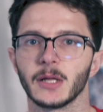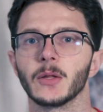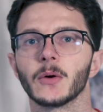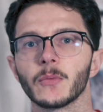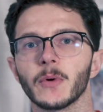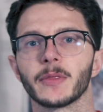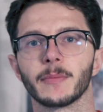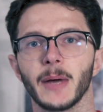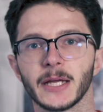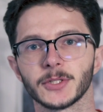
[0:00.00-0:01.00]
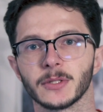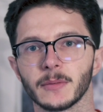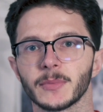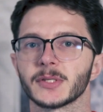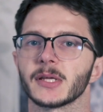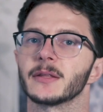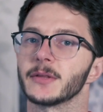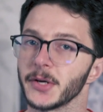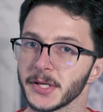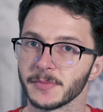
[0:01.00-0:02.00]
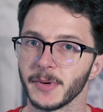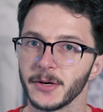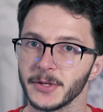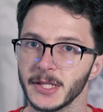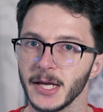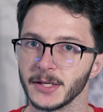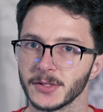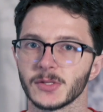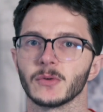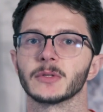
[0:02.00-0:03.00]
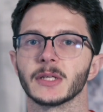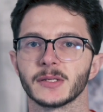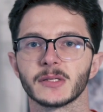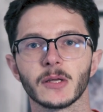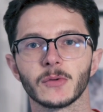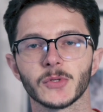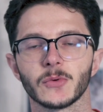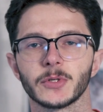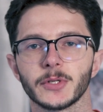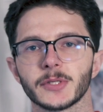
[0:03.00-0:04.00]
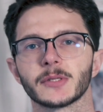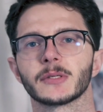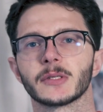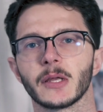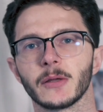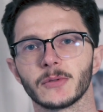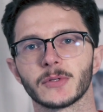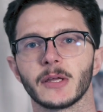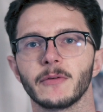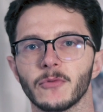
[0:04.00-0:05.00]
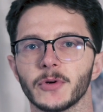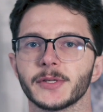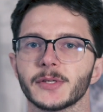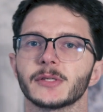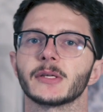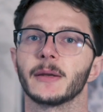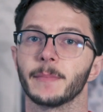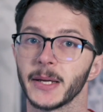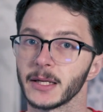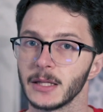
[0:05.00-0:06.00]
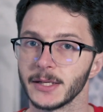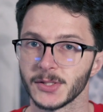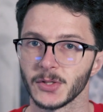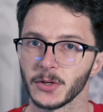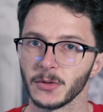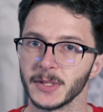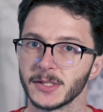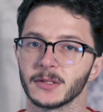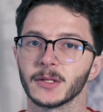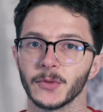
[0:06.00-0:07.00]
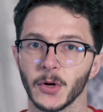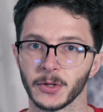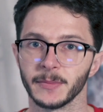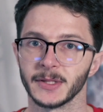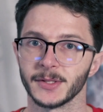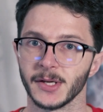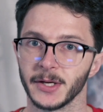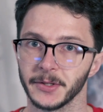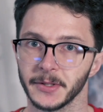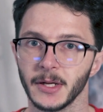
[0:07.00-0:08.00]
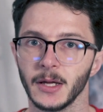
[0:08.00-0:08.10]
along with batch numbers and their expiry dates on the sales orders, sales invoices, and pick list documents in the document designer.